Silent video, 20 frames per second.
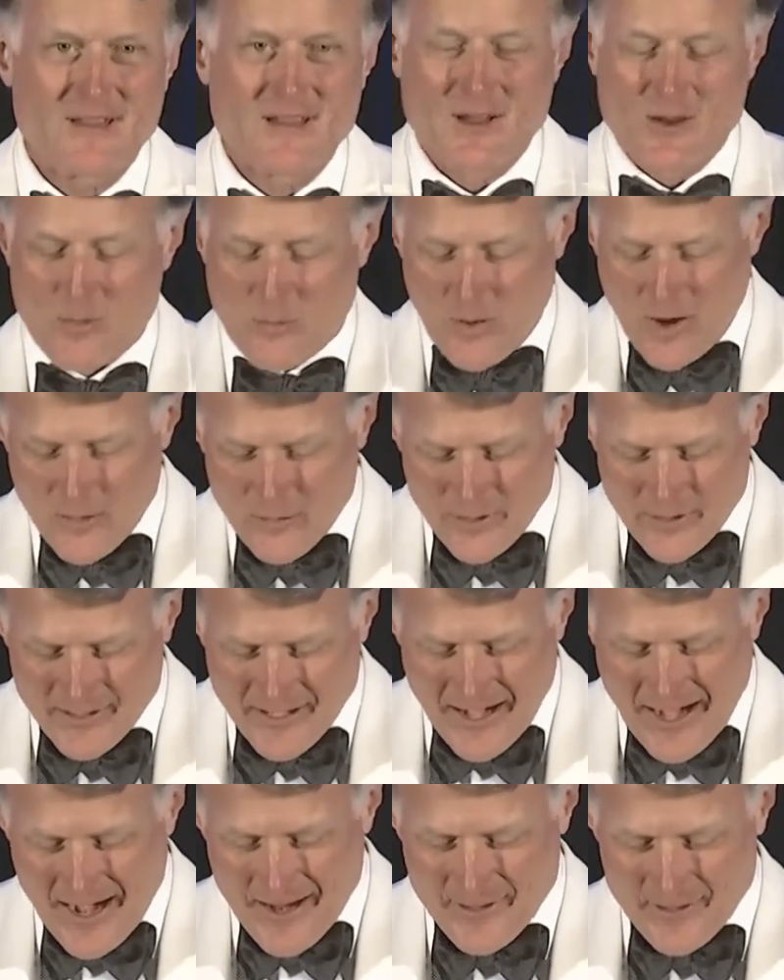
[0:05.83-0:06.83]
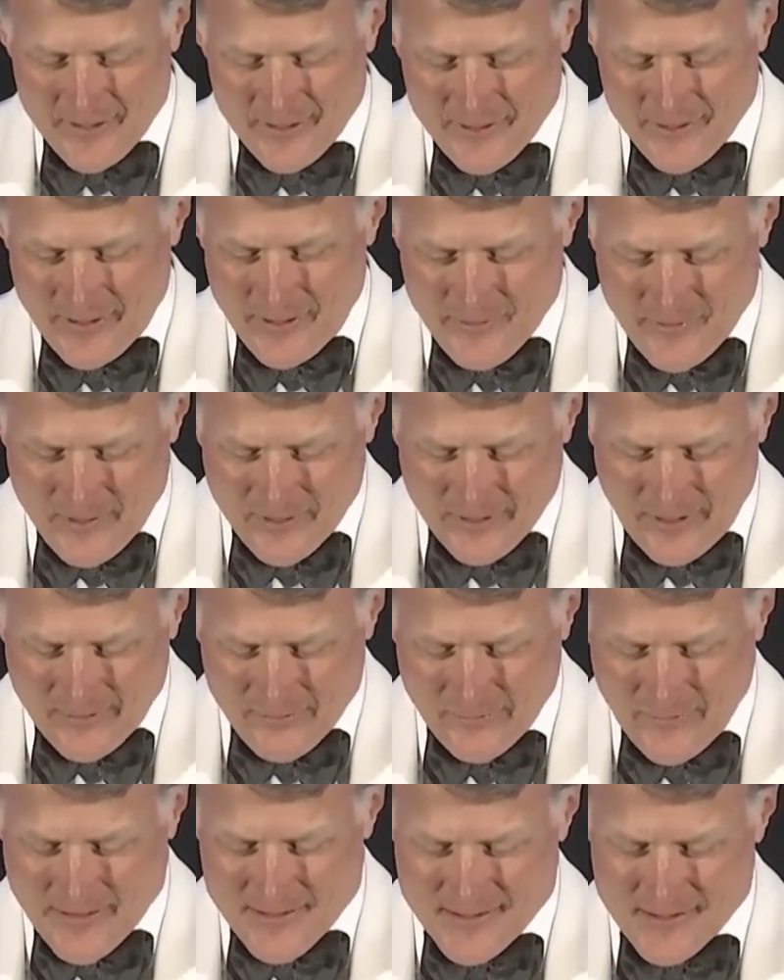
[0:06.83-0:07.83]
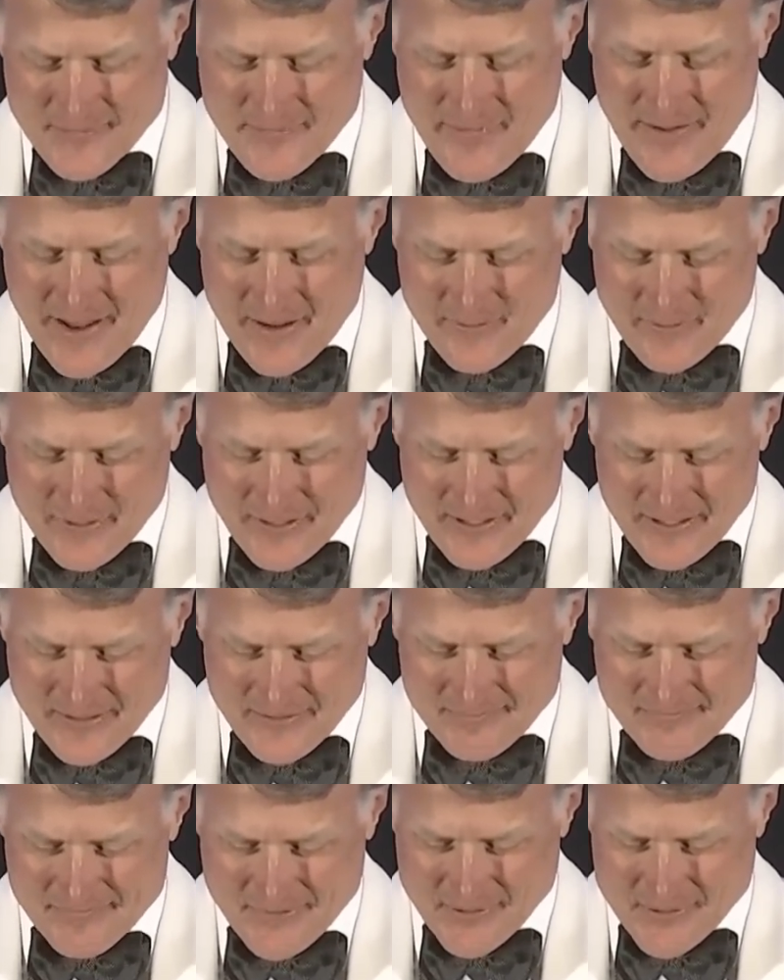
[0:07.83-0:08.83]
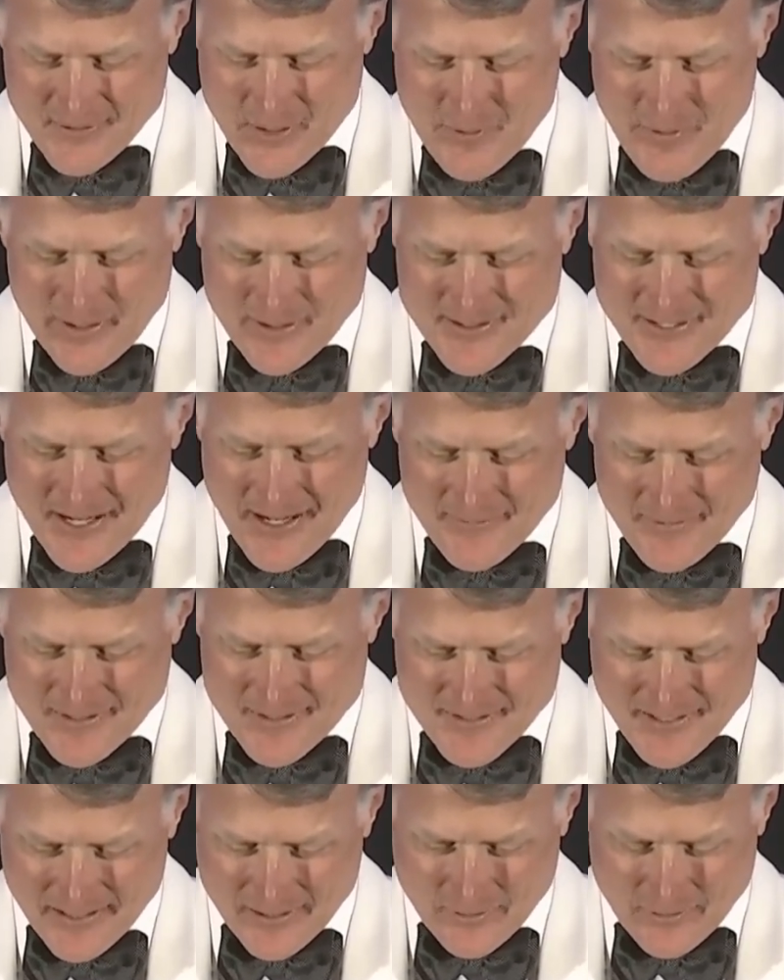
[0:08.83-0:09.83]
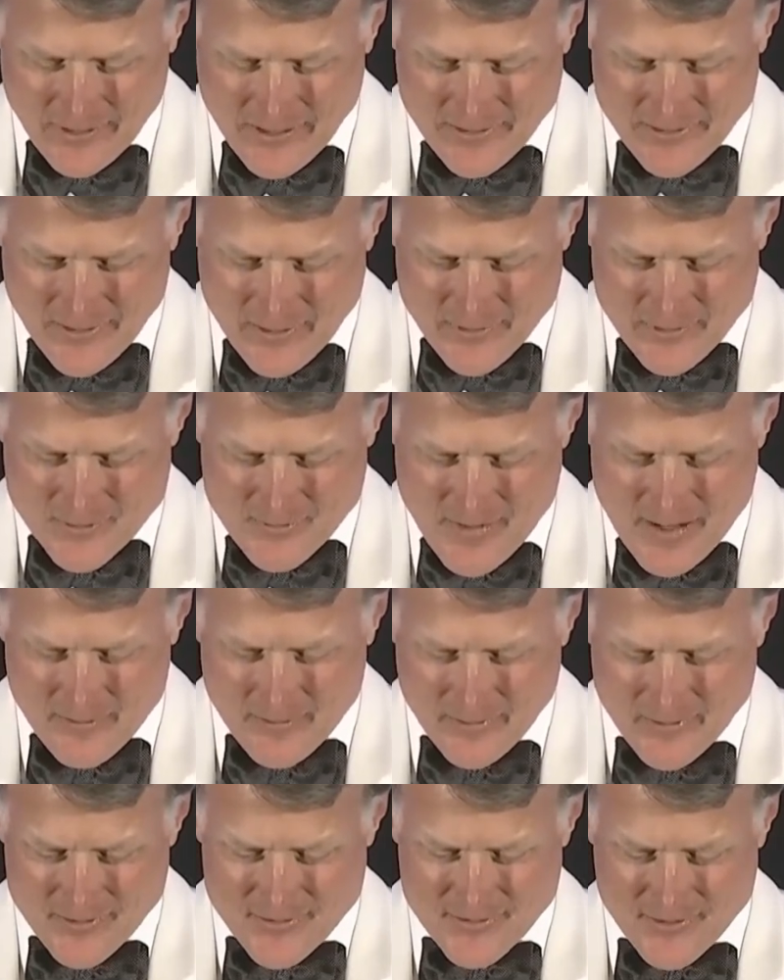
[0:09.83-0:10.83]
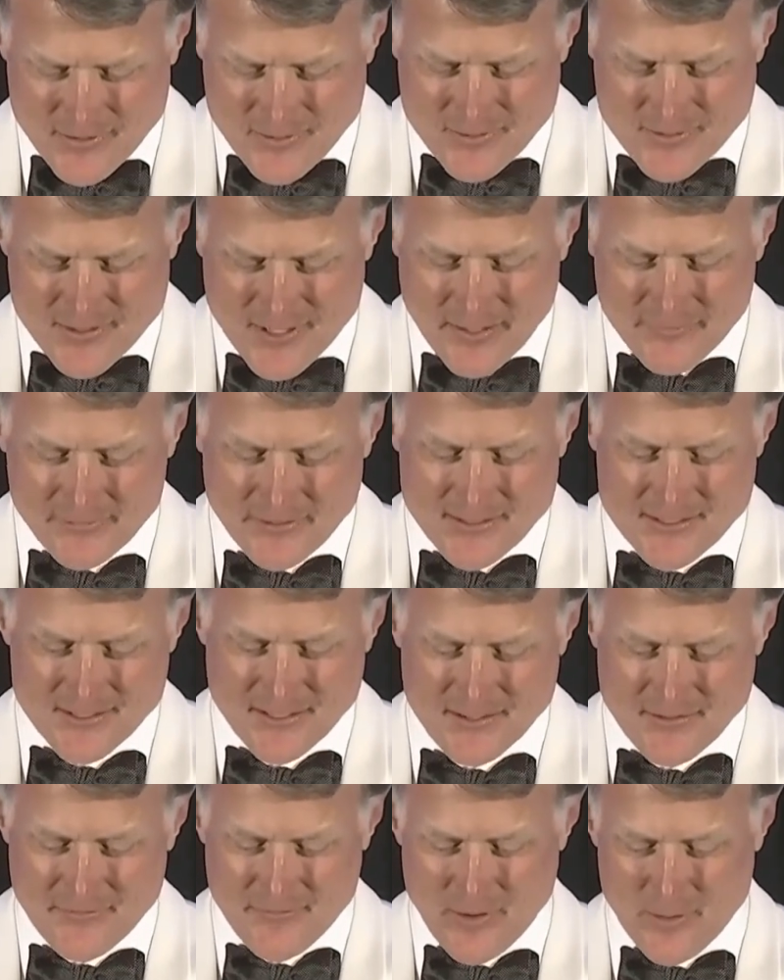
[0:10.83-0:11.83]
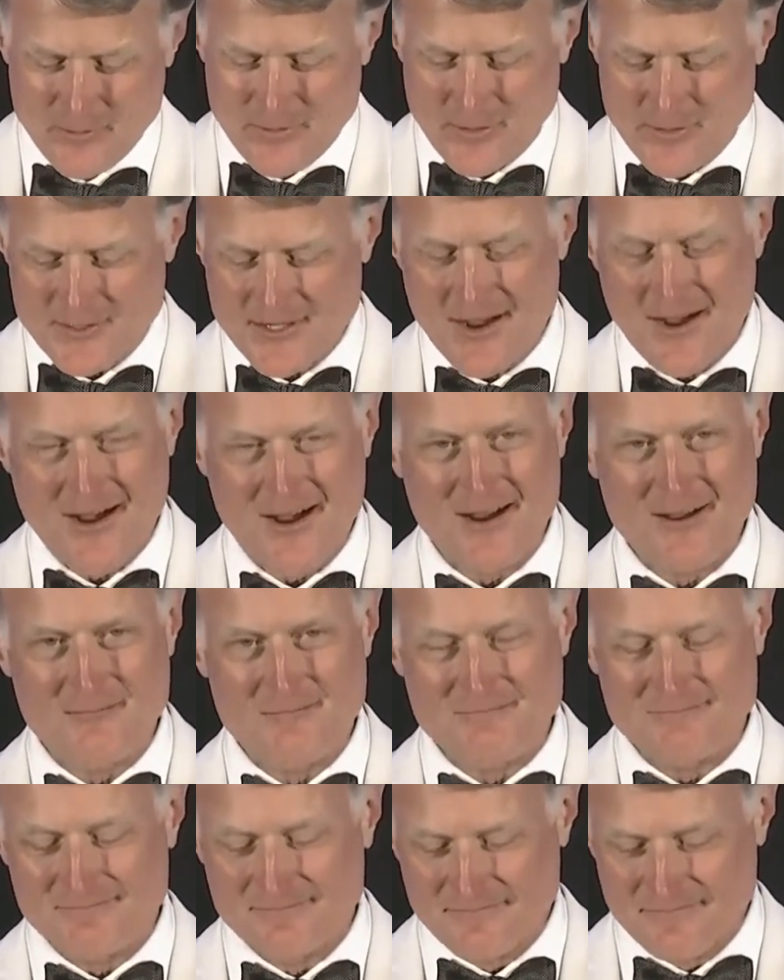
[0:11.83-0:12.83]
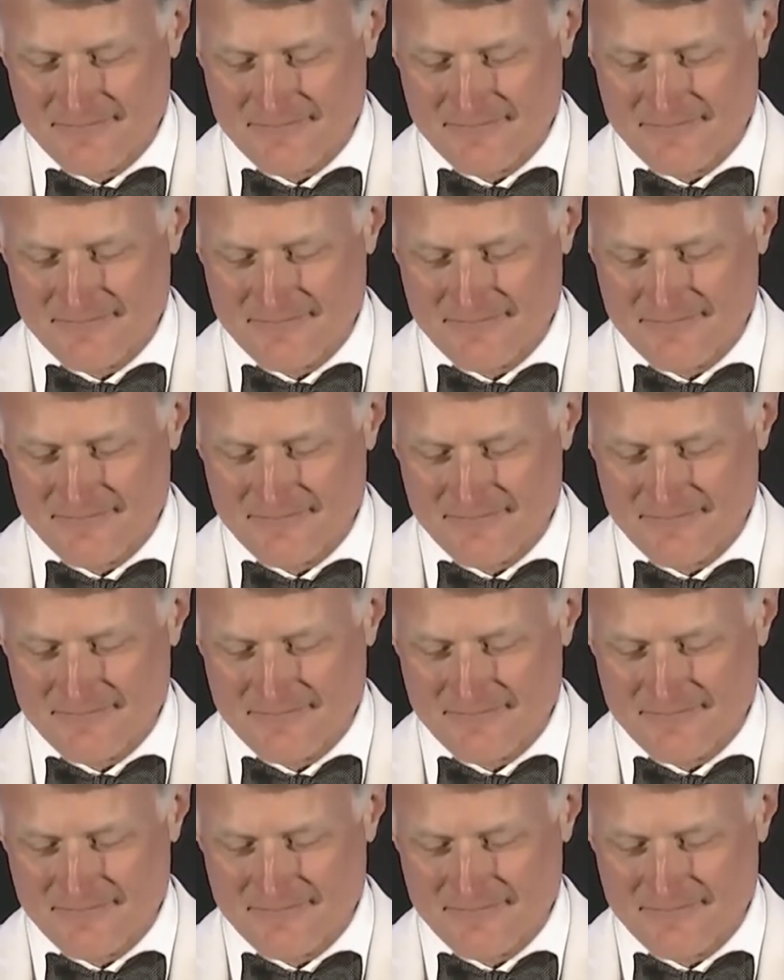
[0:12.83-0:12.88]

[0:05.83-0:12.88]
While we're gathered among our friends and family, there's no better time to celebrate those members who selflessly devote their time,